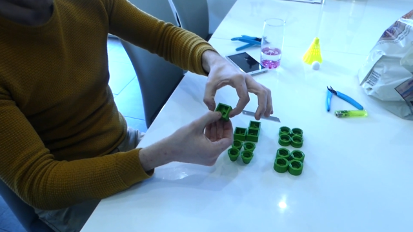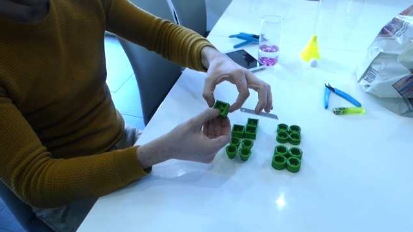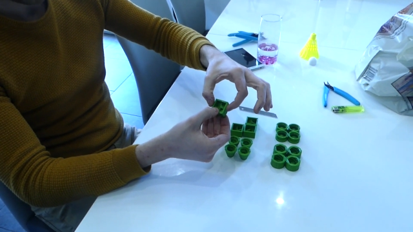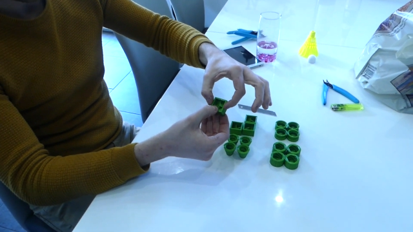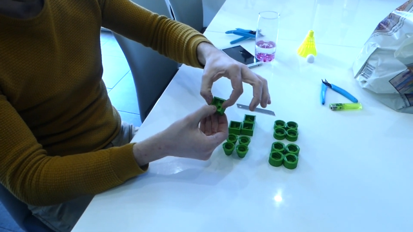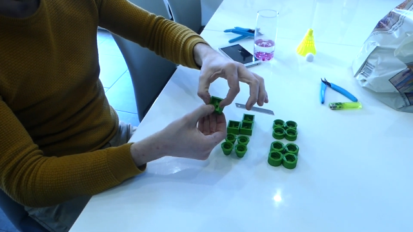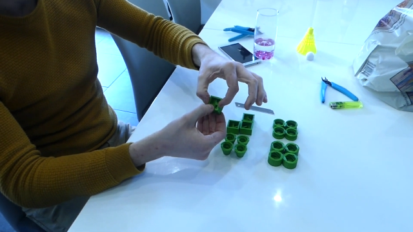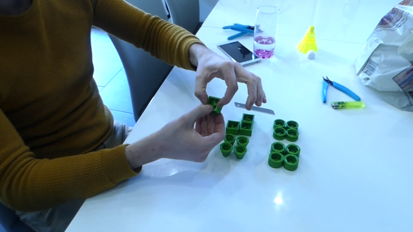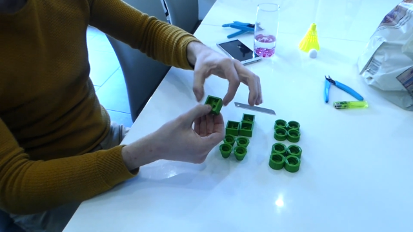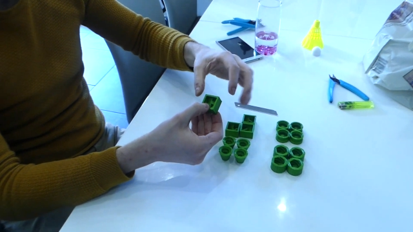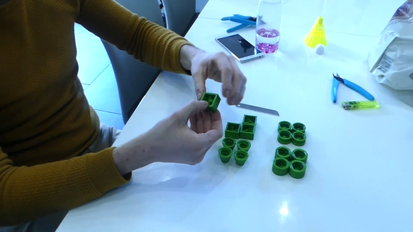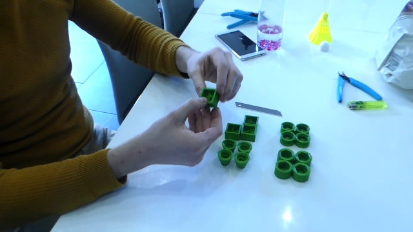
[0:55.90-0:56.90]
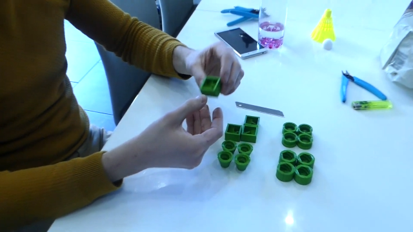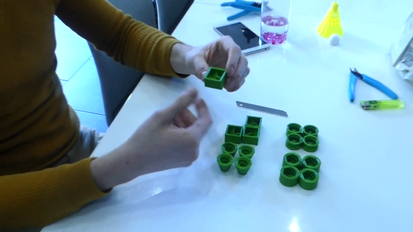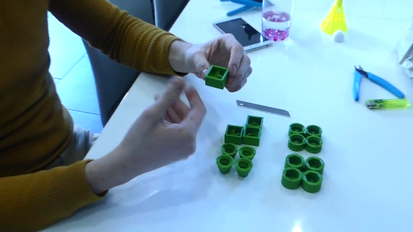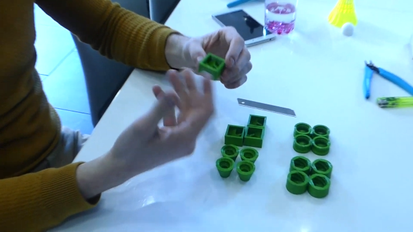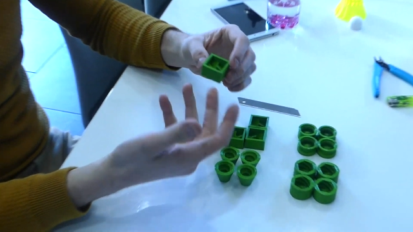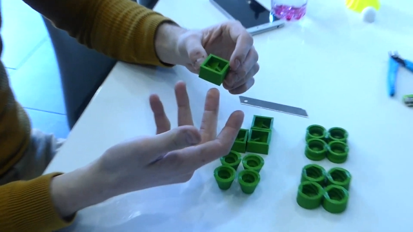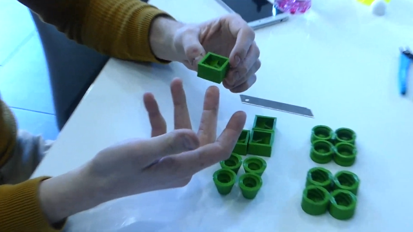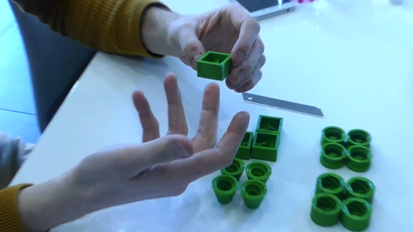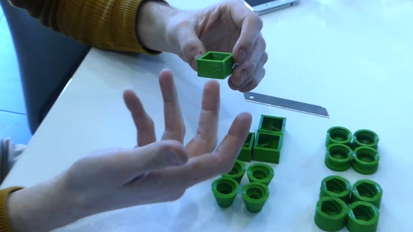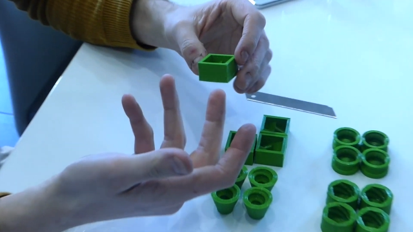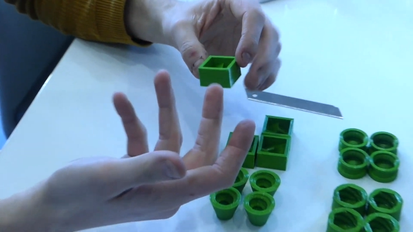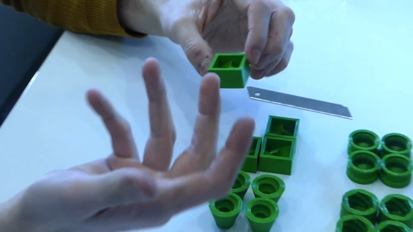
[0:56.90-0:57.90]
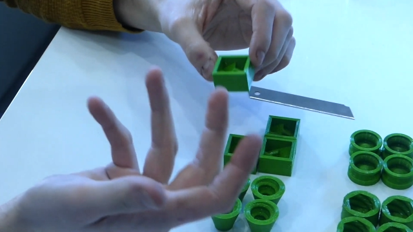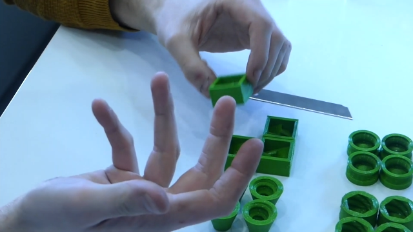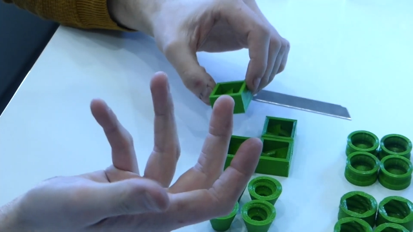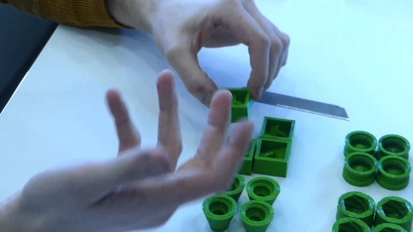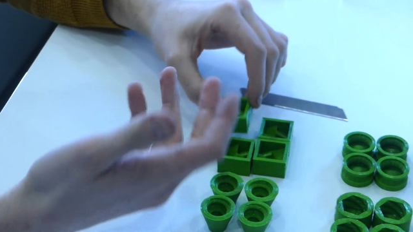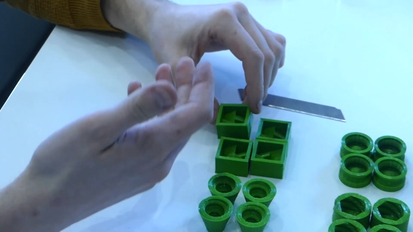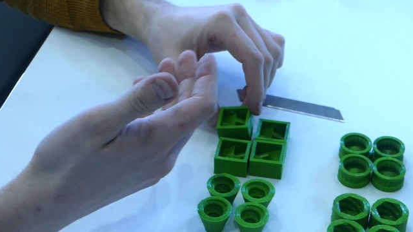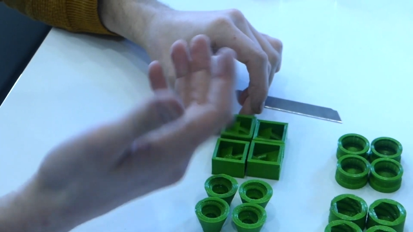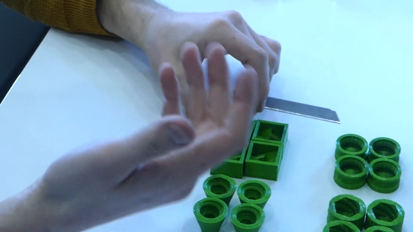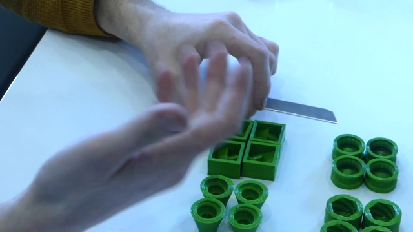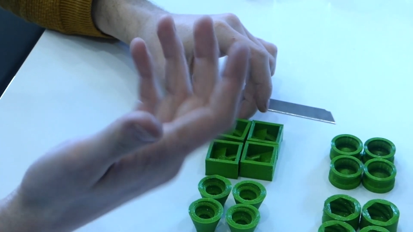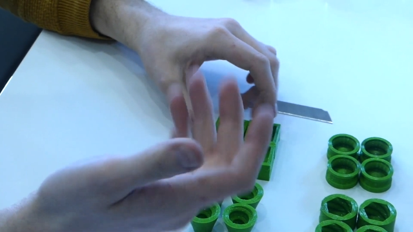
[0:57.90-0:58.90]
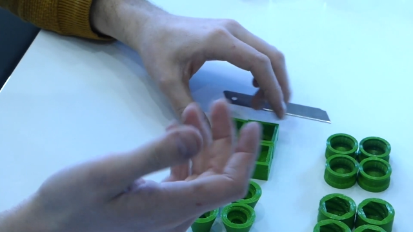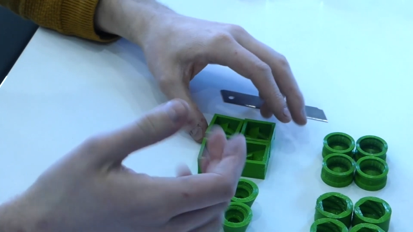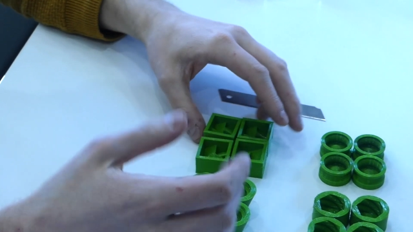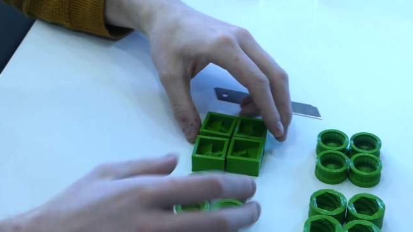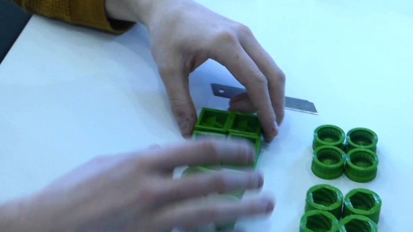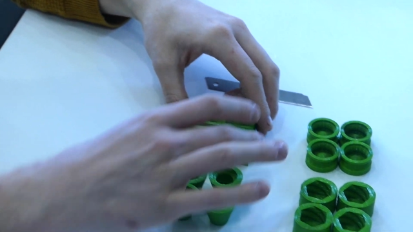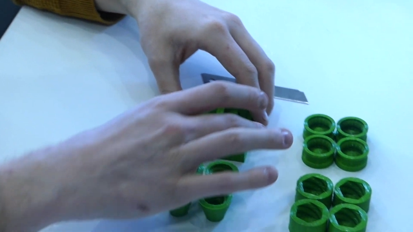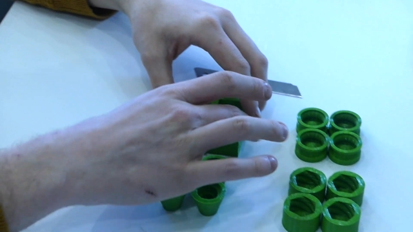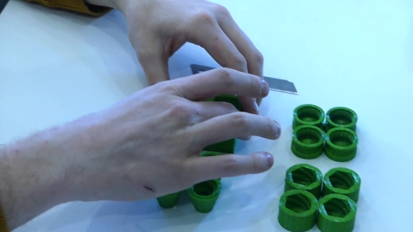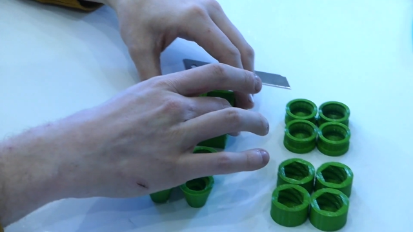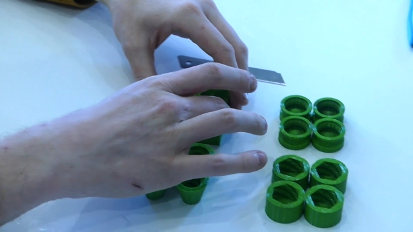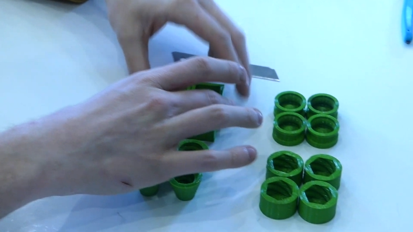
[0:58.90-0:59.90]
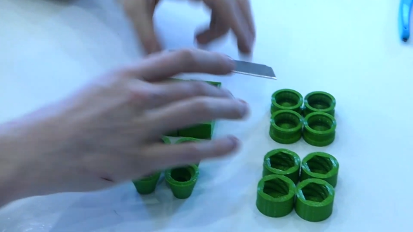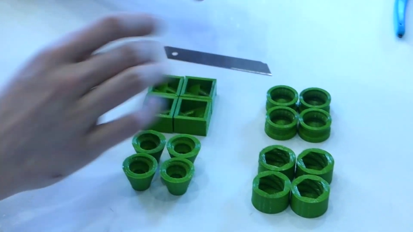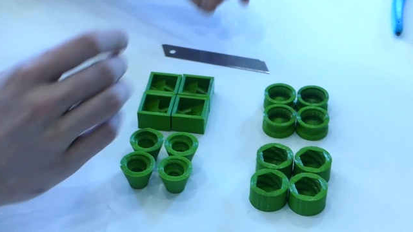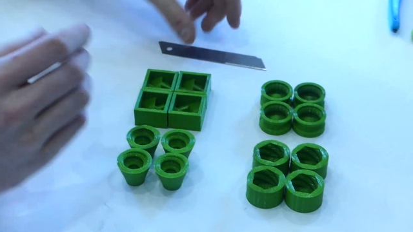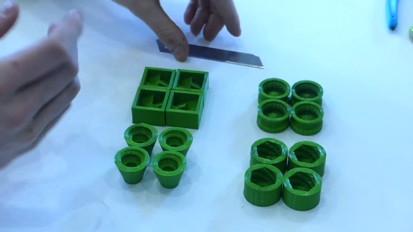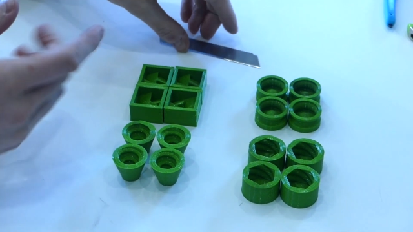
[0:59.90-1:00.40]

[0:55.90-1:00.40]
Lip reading: Nobody's mouth can be seen.